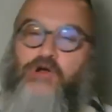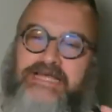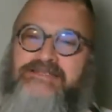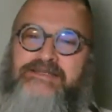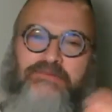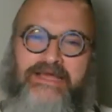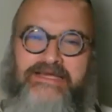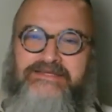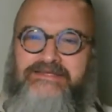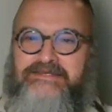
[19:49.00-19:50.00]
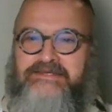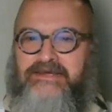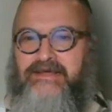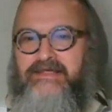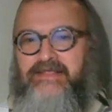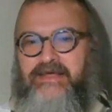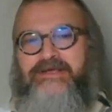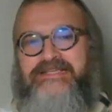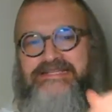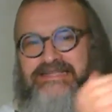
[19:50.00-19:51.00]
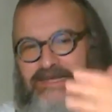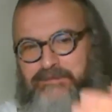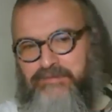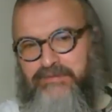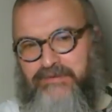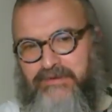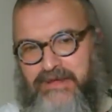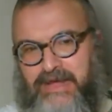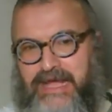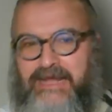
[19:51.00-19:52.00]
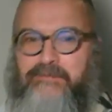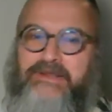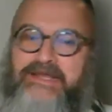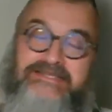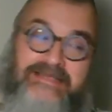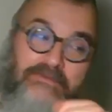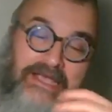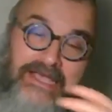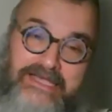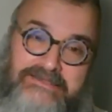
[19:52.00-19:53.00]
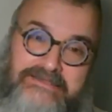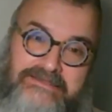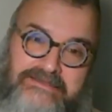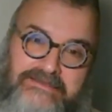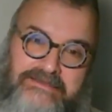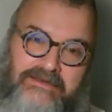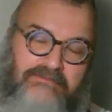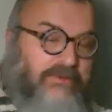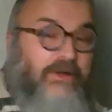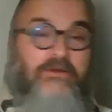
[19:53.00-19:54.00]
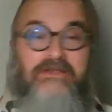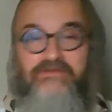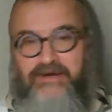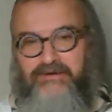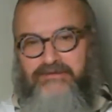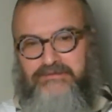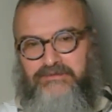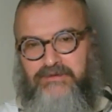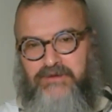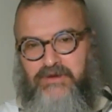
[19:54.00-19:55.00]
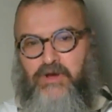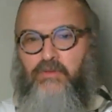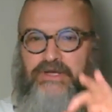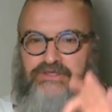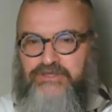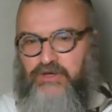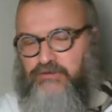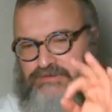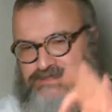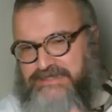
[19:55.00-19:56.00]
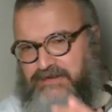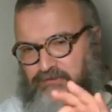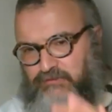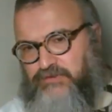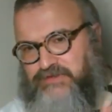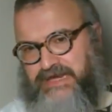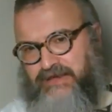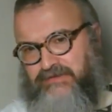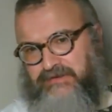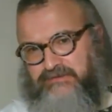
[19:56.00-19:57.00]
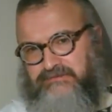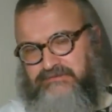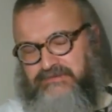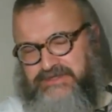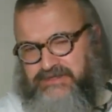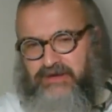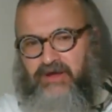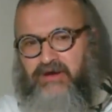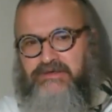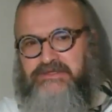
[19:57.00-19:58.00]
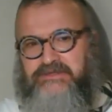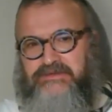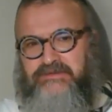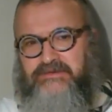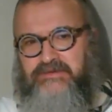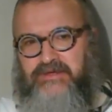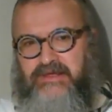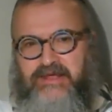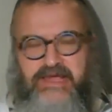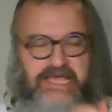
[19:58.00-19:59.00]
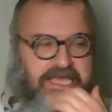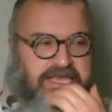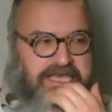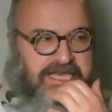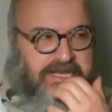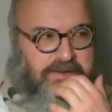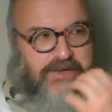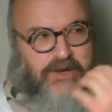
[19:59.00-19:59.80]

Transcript: A hotel's a place that we sleep and a place that we eat, but we don't live there. We don't set roots down there. It's not ours. In